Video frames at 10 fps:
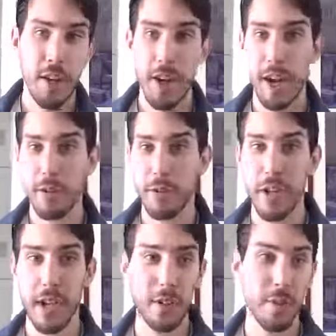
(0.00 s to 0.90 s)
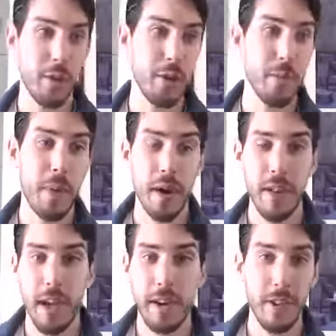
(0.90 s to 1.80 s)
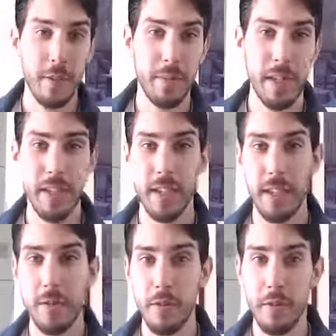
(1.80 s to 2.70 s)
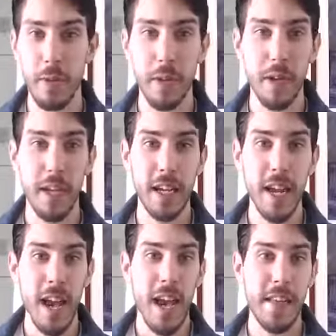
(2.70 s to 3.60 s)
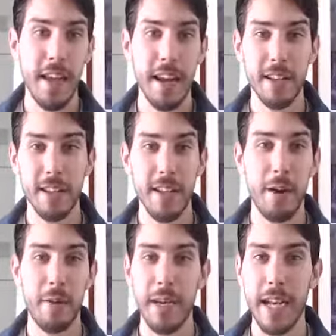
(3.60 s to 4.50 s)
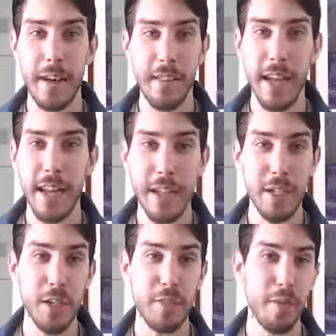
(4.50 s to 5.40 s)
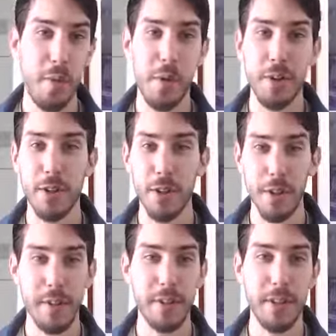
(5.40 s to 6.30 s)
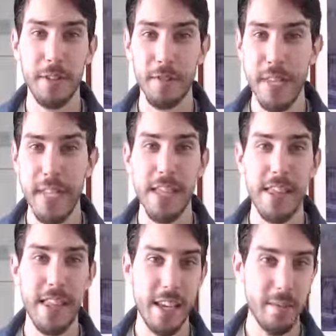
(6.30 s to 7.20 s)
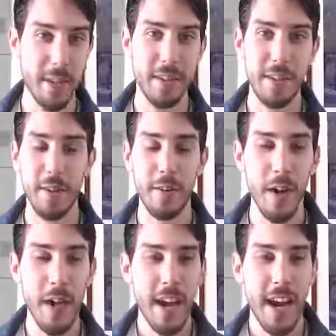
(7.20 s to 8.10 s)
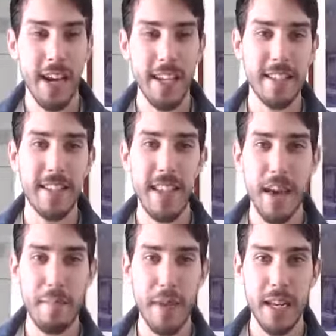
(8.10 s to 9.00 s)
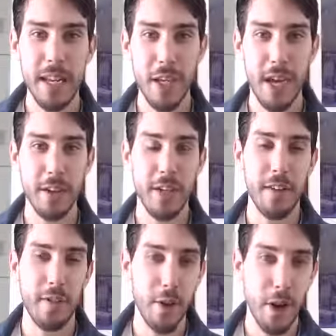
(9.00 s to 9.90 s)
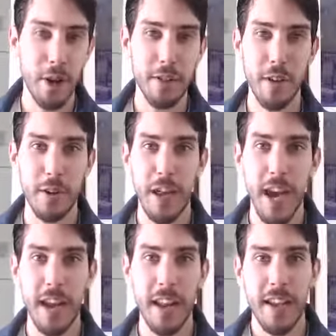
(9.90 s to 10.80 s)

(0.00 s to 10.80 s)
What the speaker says: you're heterosexual or you're part of the LGBTQ community, and then it's narrowing down that niche even more to obviously the vegan theme. And so I can see that being a challenge. And I've heard also that,